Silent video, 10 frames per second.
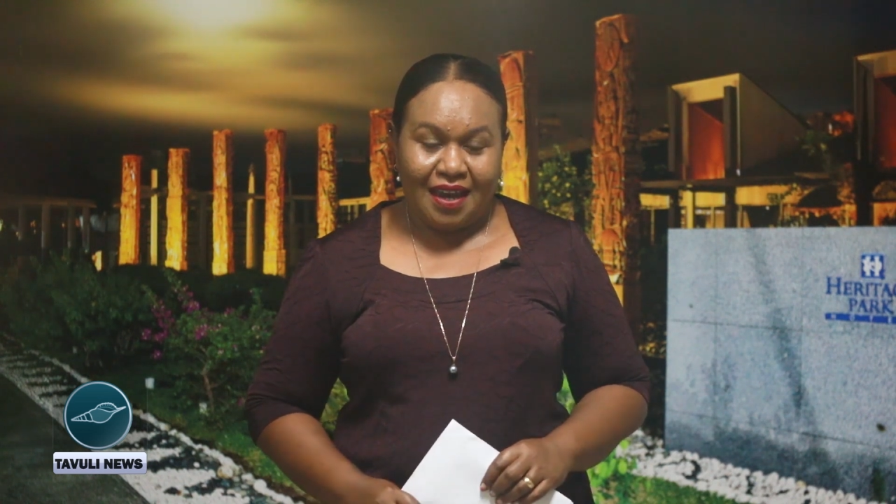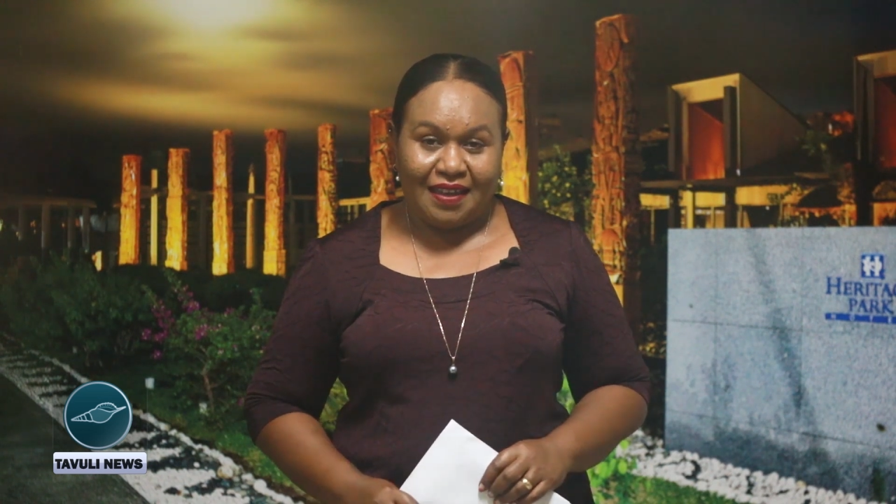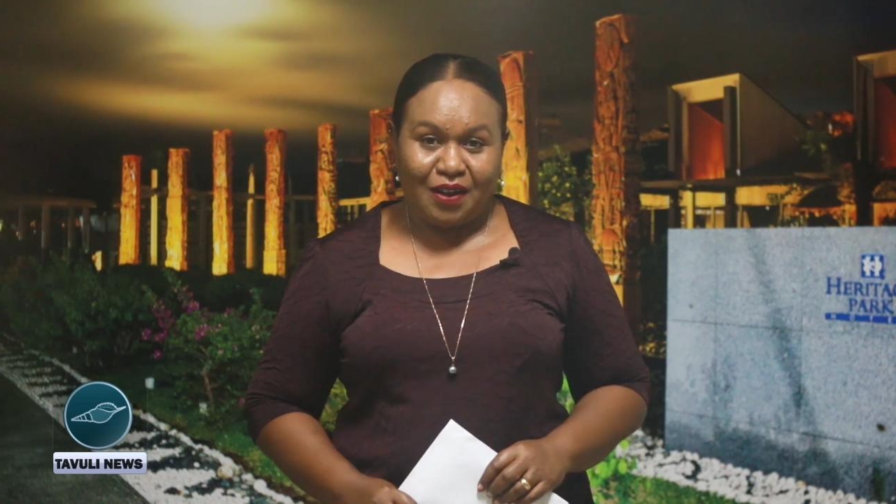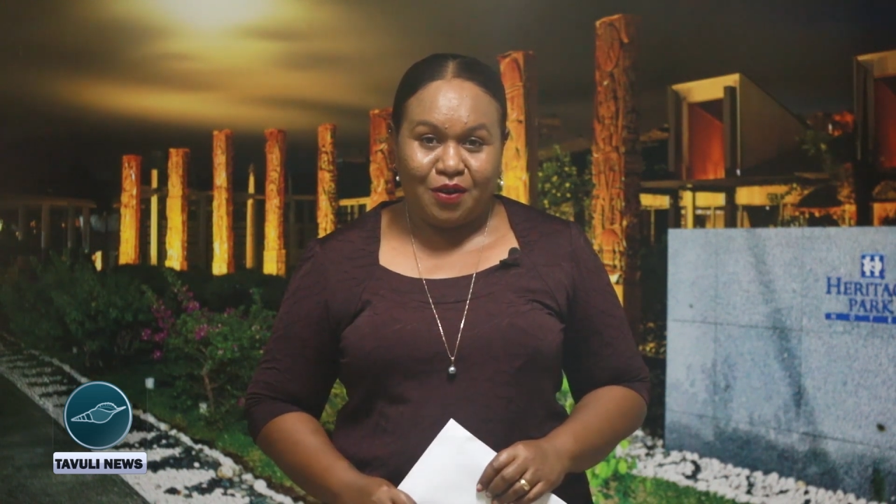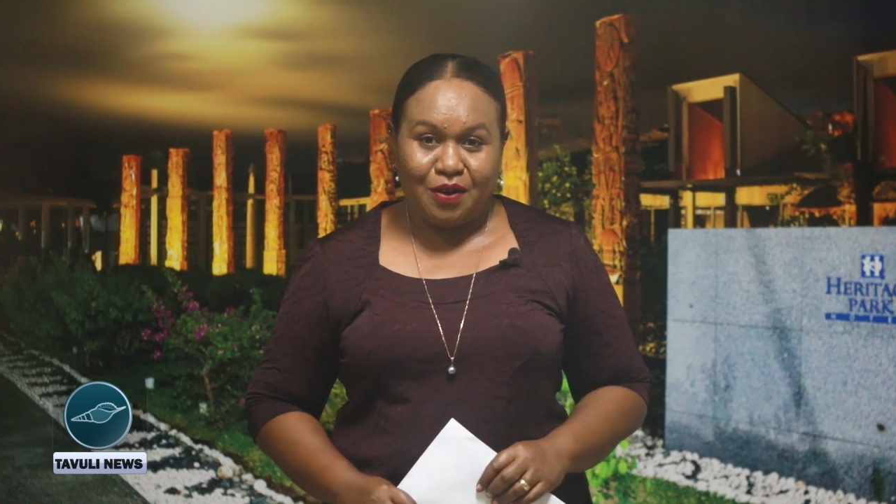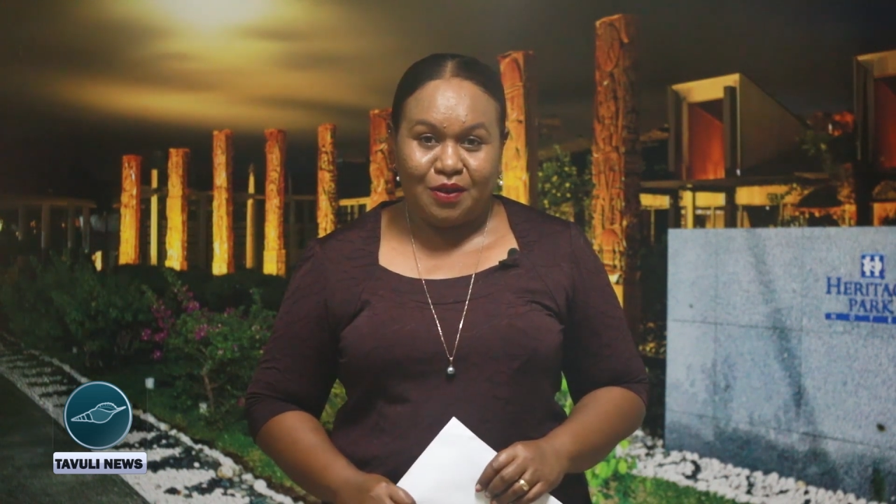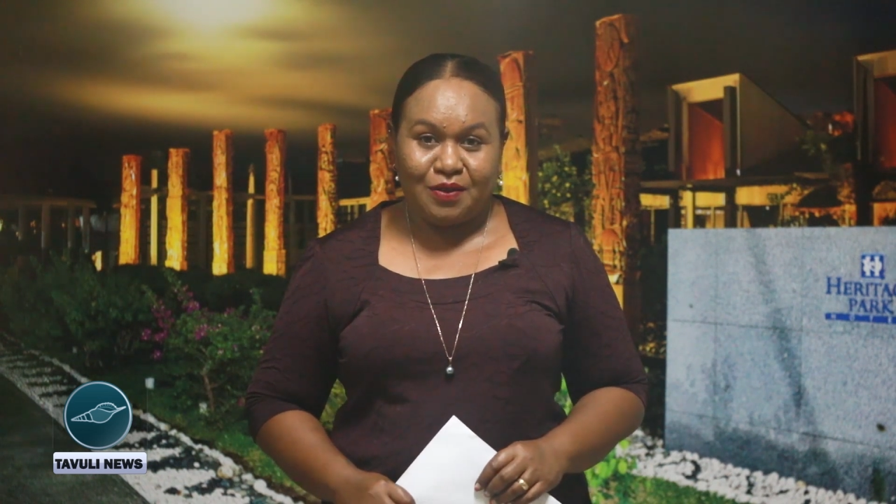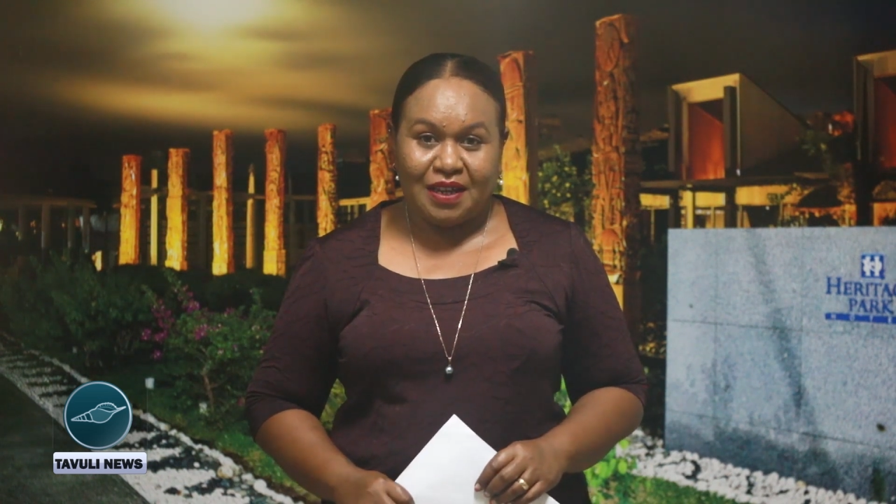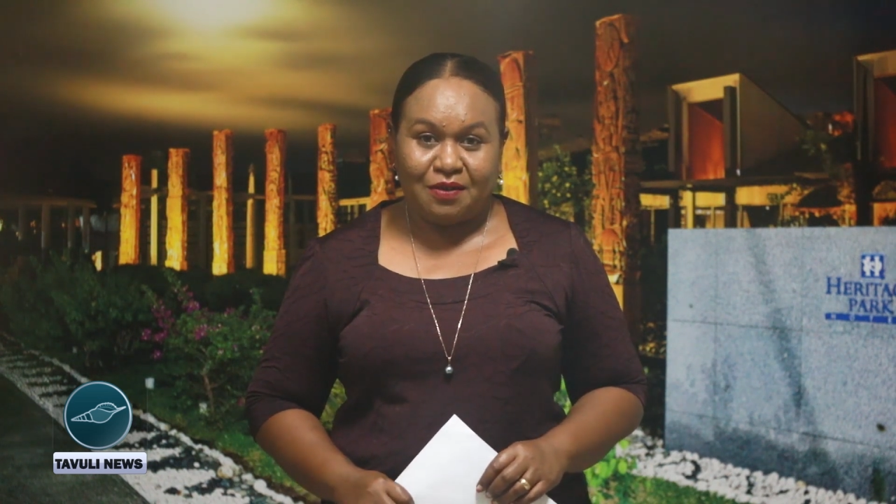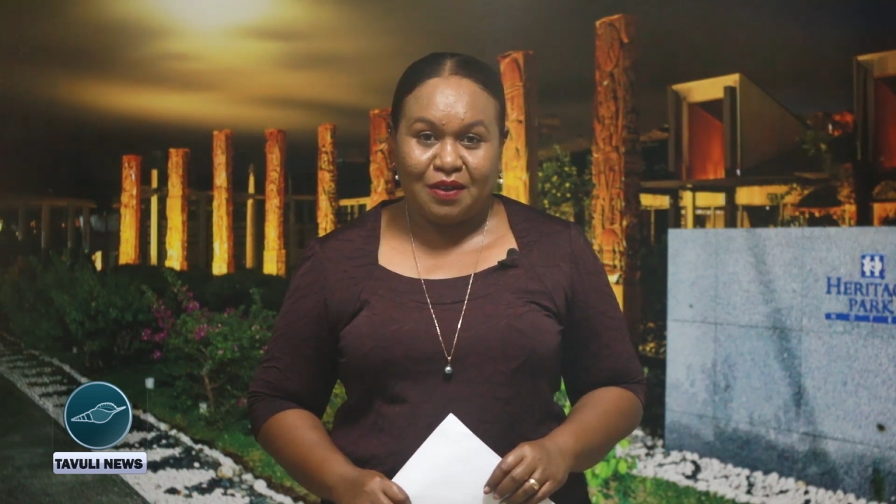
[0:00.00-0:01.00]
And that
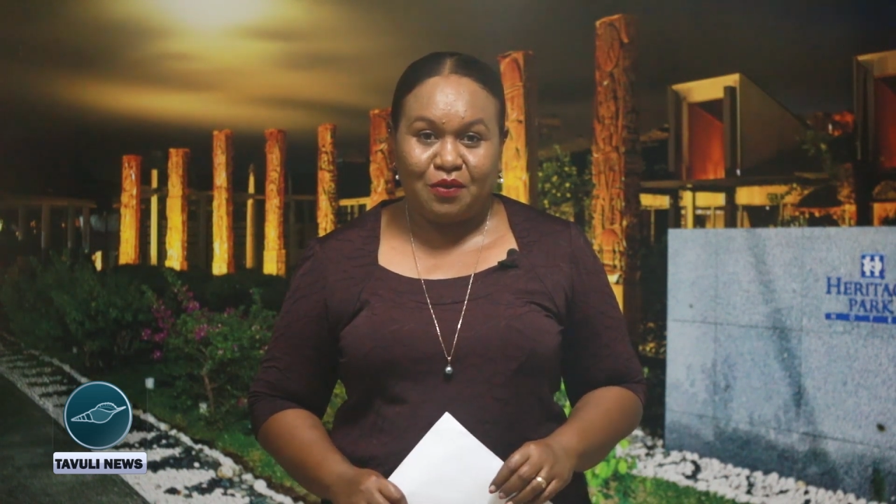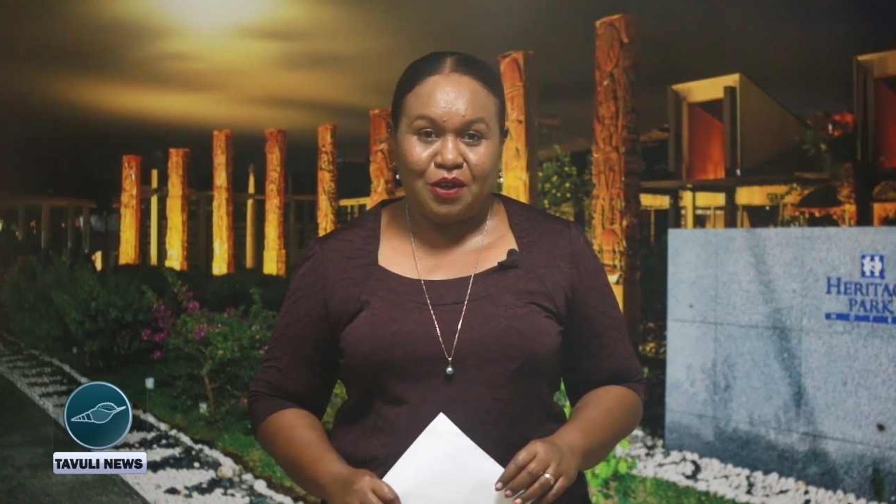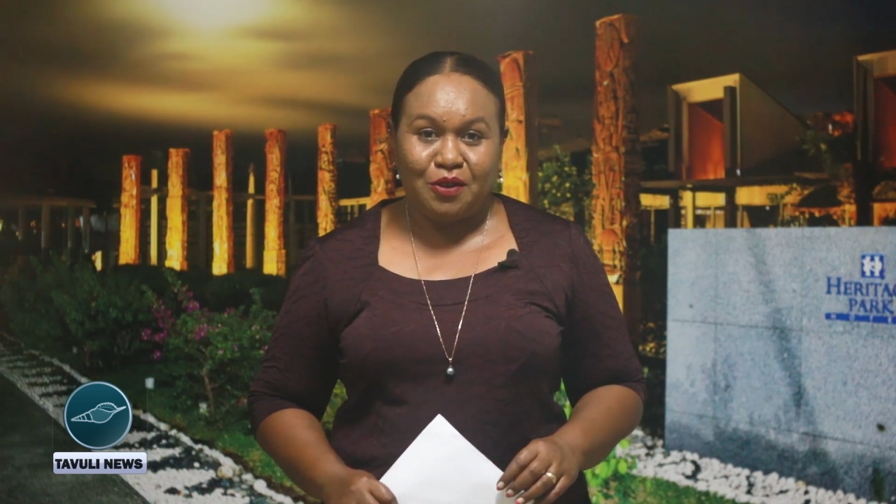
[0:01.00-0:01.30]
concludes our Tavuli